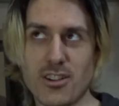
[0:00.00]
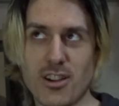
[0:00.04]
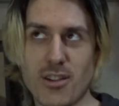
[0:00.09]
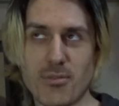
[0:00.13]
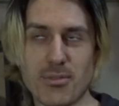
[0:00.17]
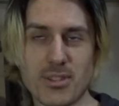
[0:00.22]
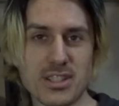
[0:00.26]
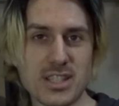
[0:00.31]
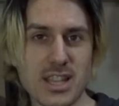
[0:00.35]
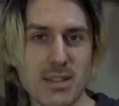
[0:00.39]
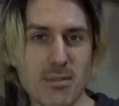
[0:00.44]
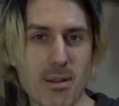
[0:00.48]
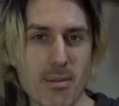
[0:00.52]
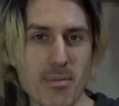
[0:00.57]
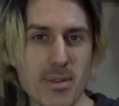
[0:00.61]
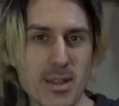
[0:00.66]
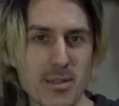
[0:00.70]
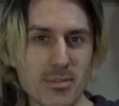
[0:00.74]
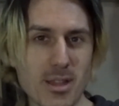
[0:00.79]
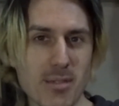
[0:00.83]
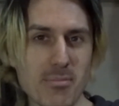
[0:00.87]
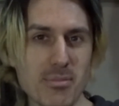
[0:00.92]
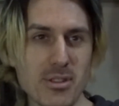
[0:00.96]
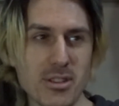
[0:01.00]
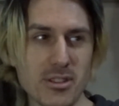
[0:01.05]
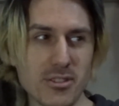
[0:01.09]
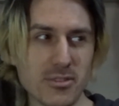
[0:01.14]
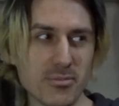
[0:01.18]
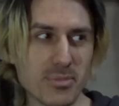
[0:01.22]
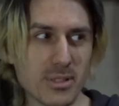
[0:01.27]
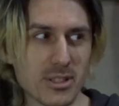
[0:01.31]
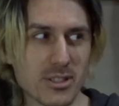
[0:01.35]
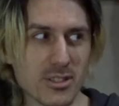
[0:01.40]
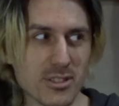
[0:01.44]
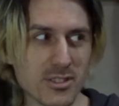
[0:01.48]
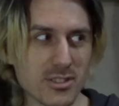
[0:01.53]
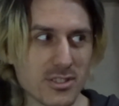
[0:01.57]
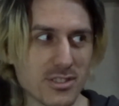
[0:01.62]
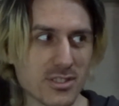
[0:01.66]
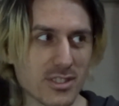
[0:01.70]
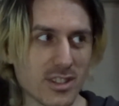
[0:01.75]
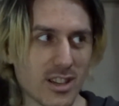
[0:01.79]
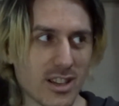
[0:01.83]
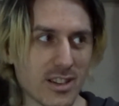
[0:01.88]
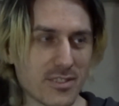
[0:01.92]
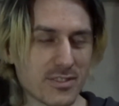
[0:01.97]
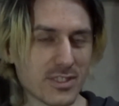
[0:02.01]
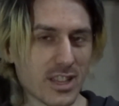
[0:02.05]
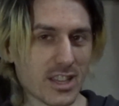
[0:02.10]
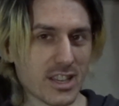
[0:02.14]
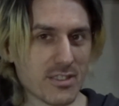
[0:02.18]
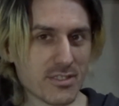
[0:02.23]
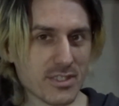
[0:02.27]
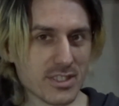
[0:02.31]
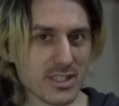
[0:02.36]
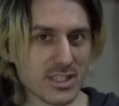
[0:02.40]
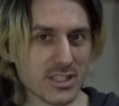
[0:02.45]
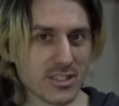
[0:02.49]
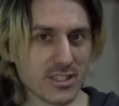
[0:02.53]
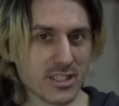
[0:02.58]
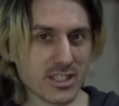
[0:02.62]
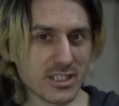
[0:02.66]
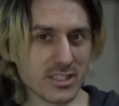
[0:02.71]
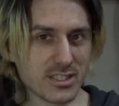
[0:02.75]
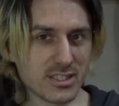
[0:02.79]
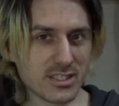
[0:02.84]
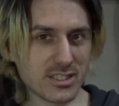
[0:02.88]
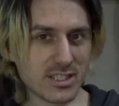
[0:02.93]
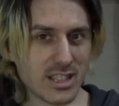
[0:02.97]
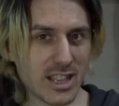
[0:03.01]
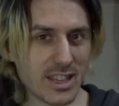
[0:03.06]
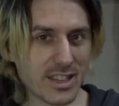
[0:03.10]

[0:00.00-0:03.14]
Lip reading: I'm going to say my BMW because I've done everything on it, and